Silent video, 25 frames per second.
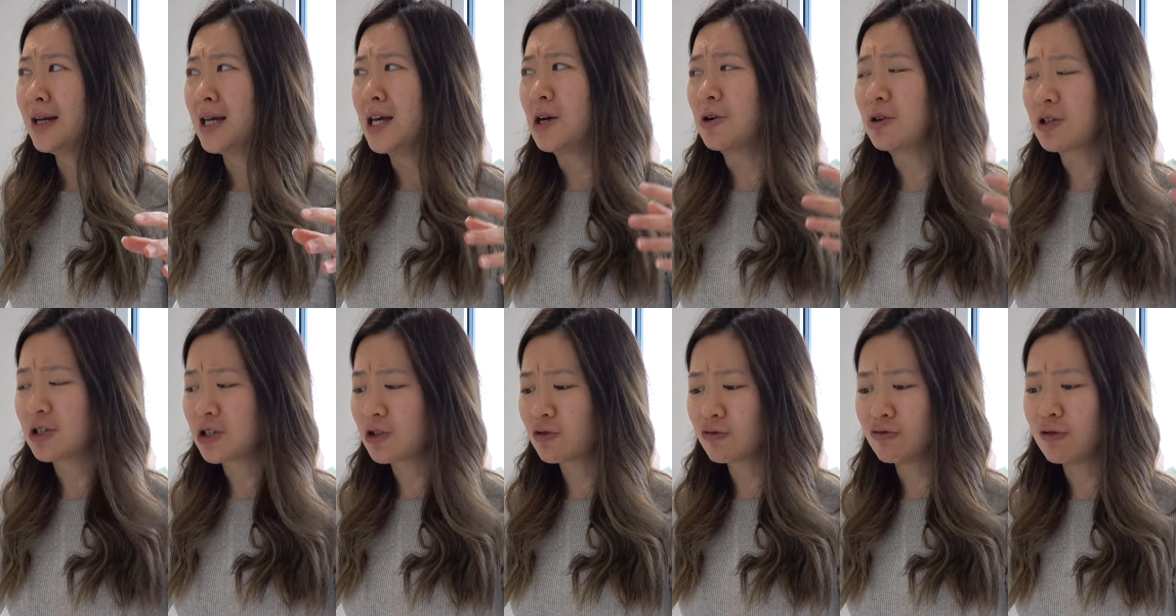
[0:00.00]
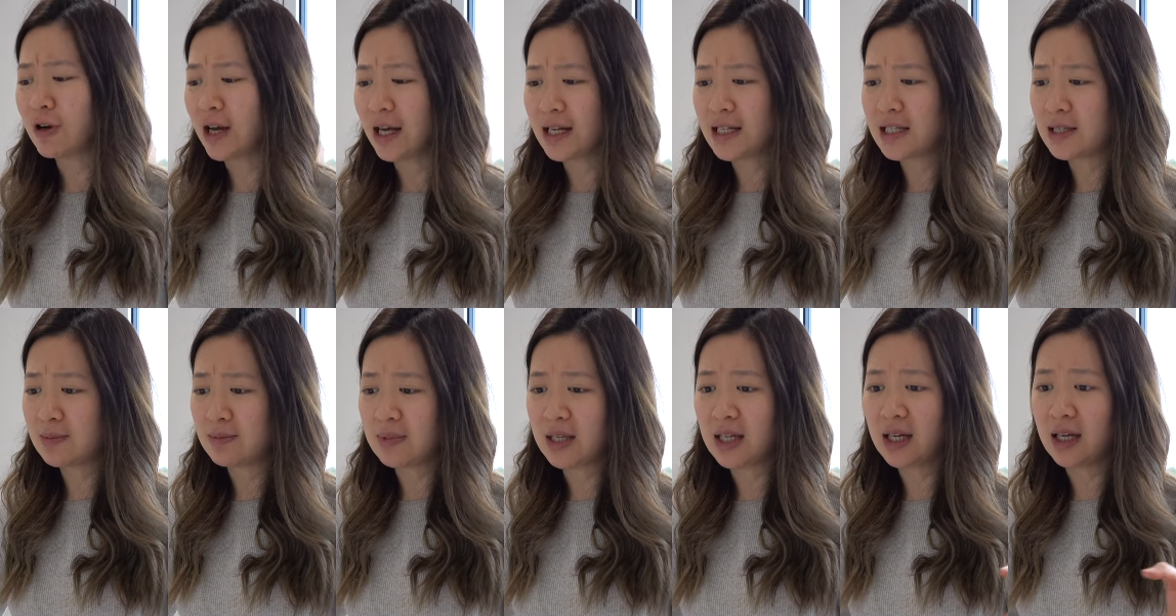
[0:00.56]
I was just
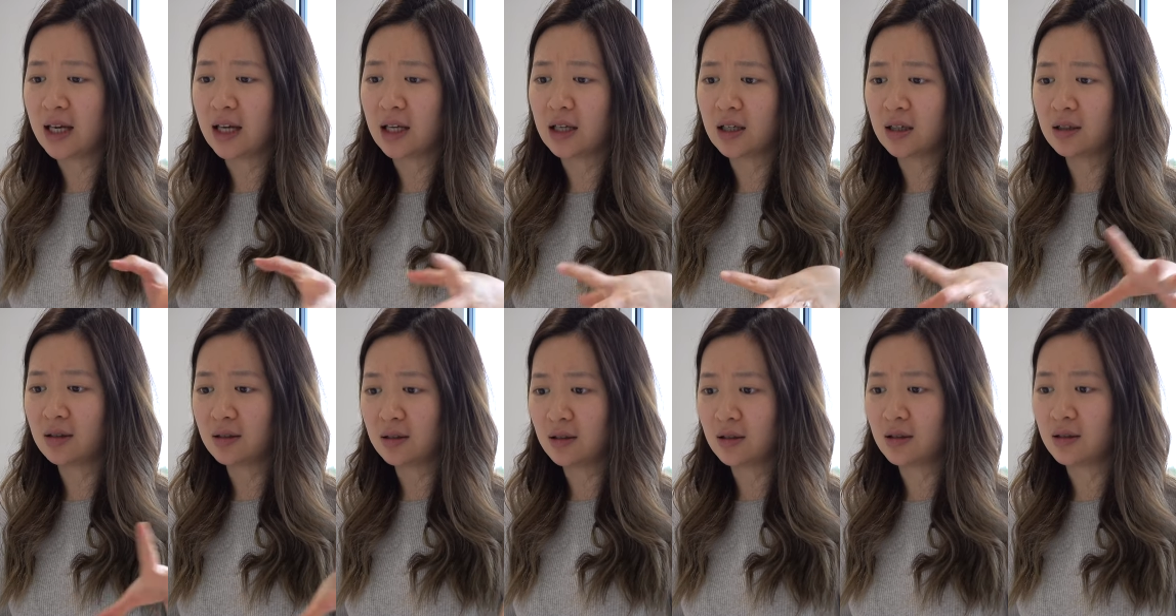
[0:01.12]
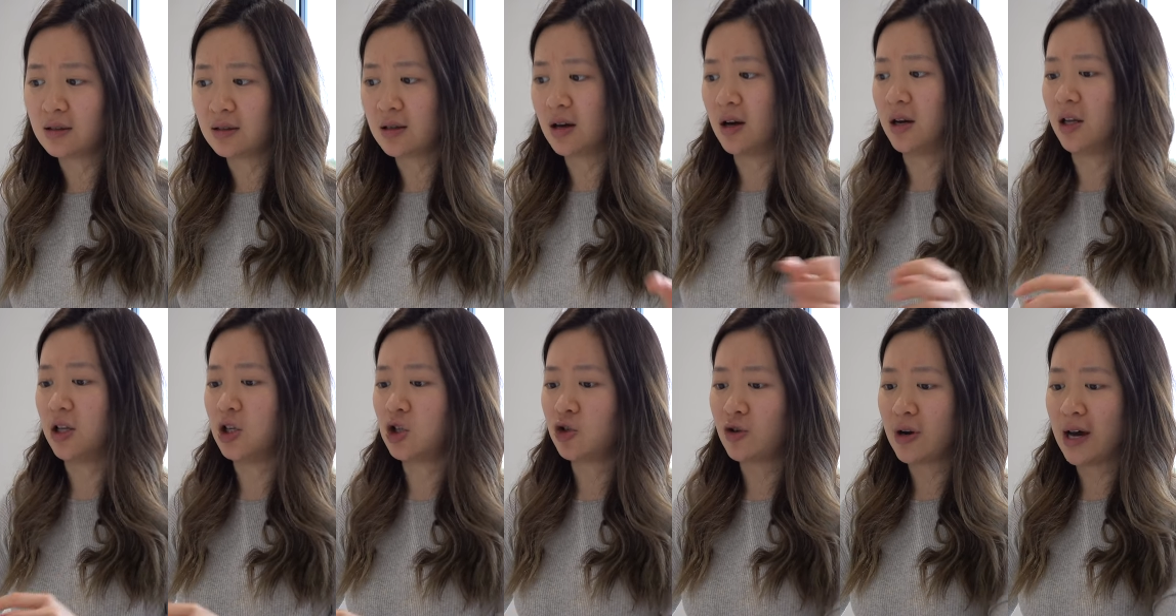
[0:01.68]
randomly like
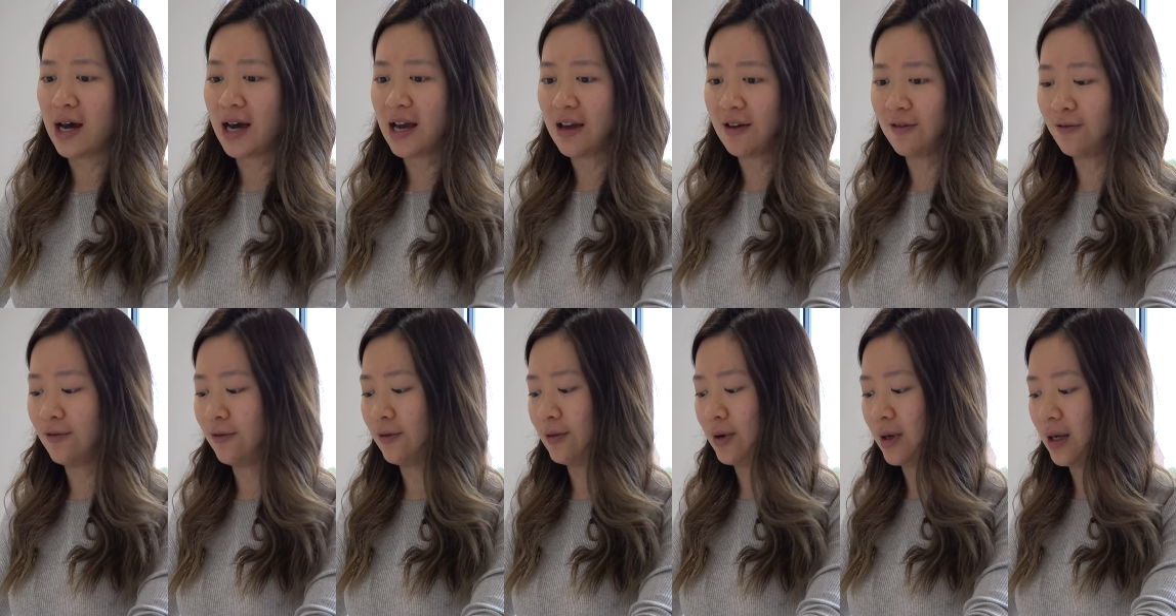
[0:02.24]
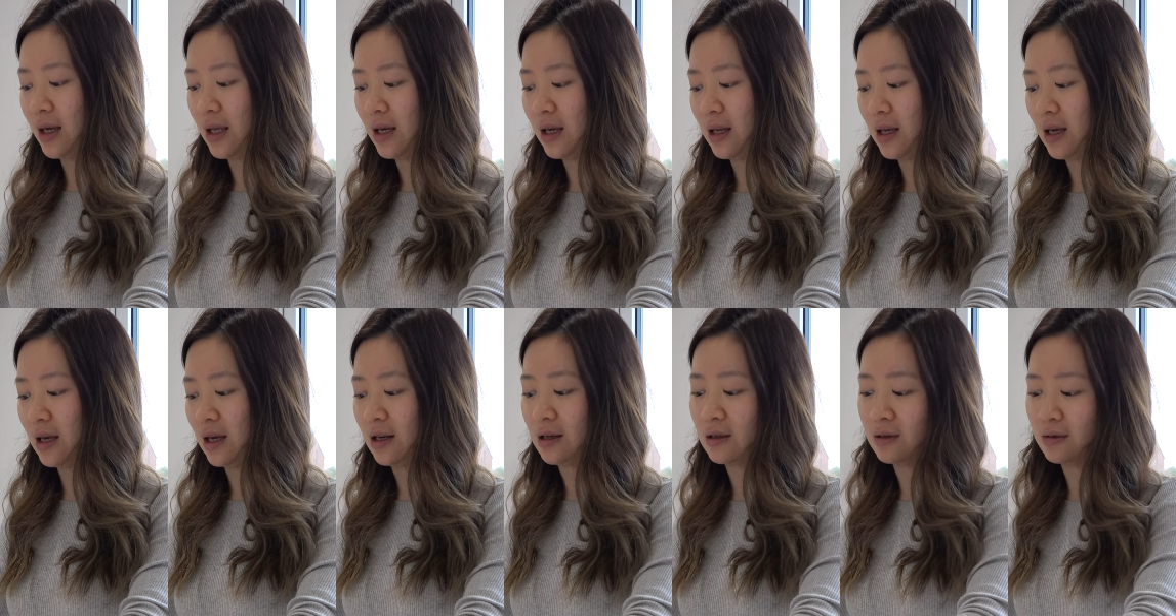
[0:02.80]
on a drive and
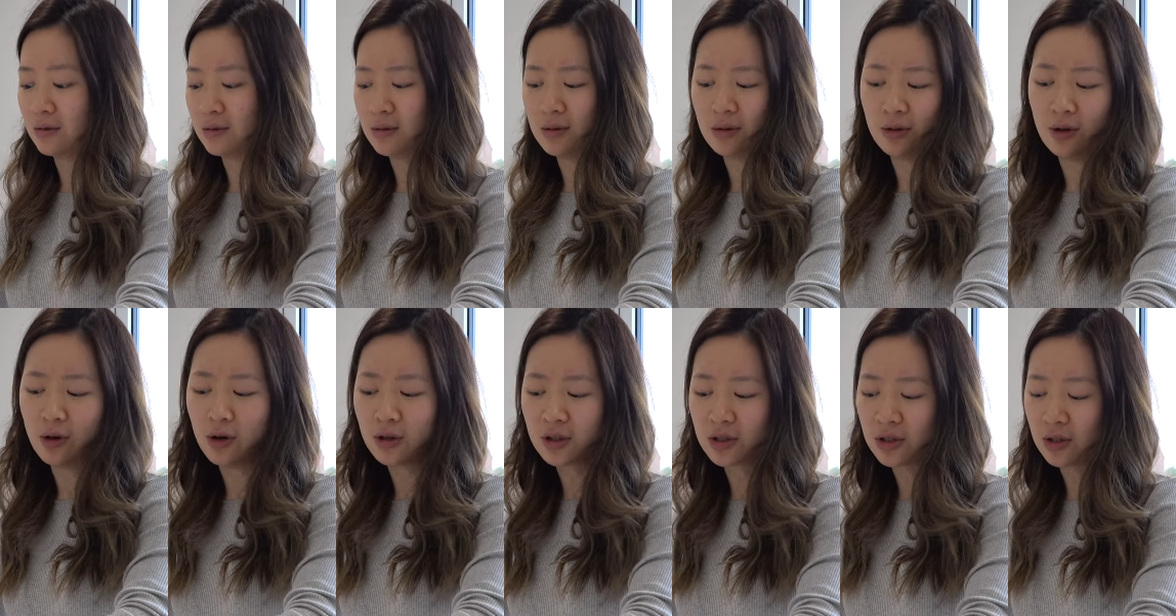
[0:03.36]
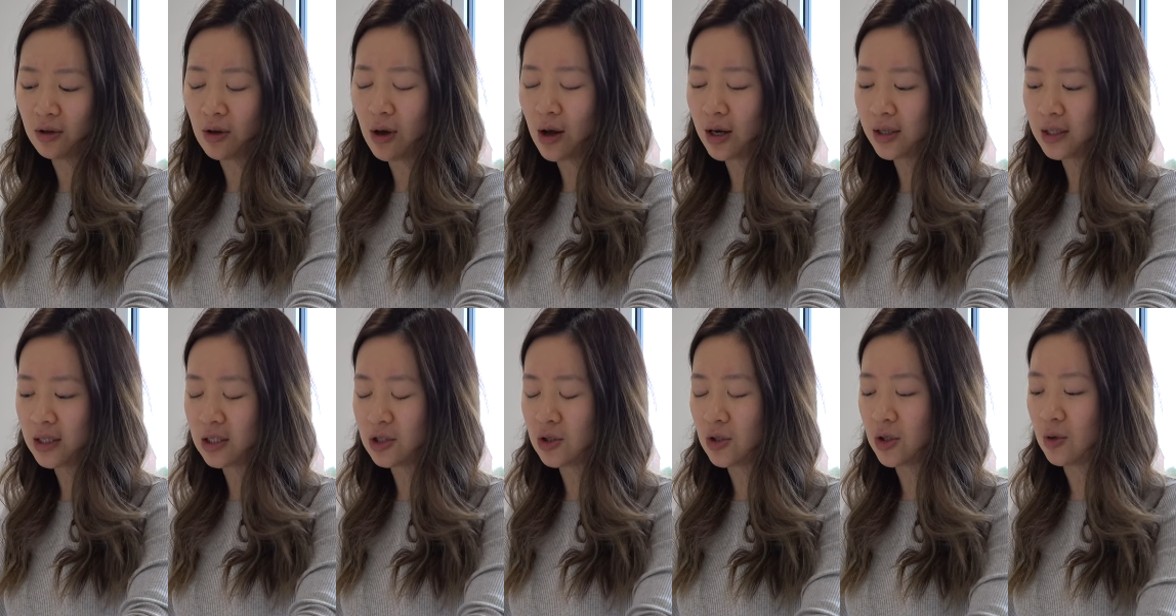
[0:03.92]
then lo
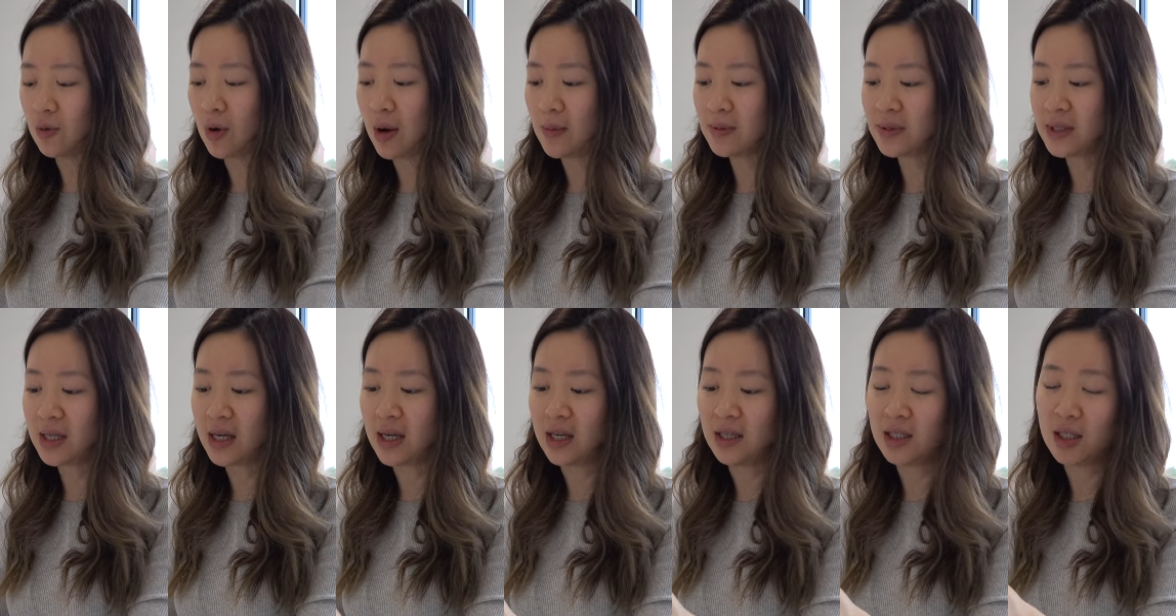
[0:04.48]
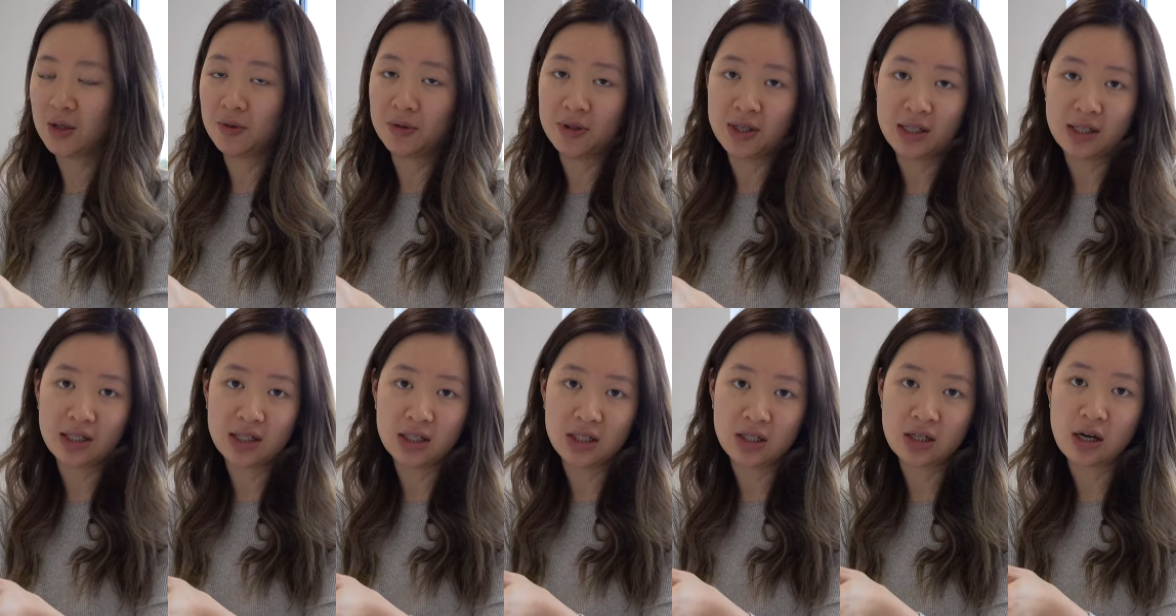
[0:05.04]
logged into the website and they were
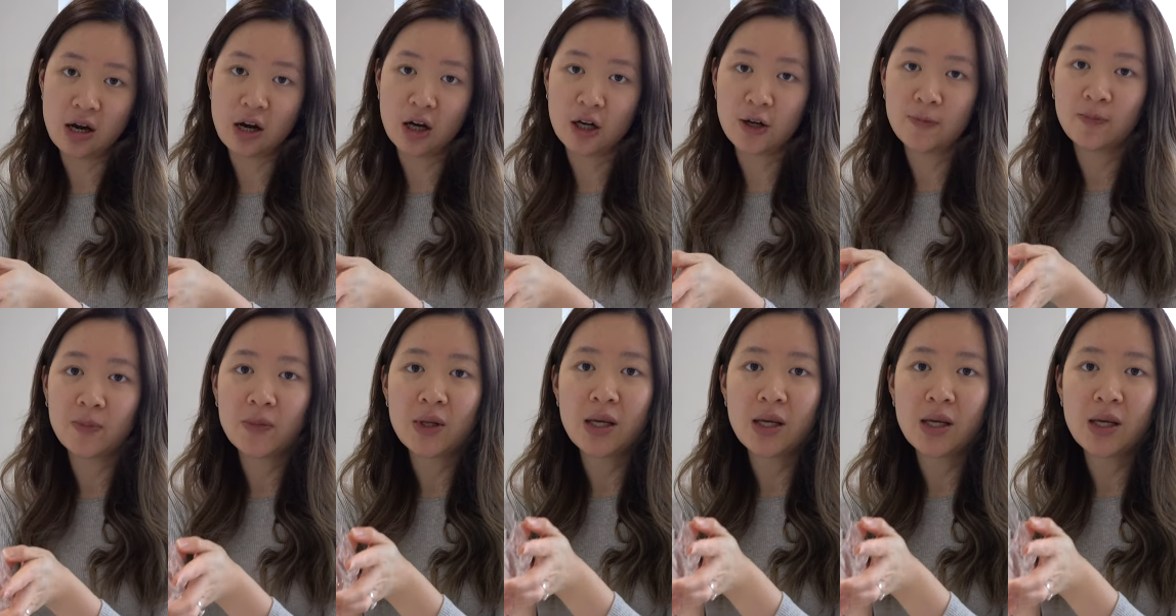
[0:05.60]
in stock.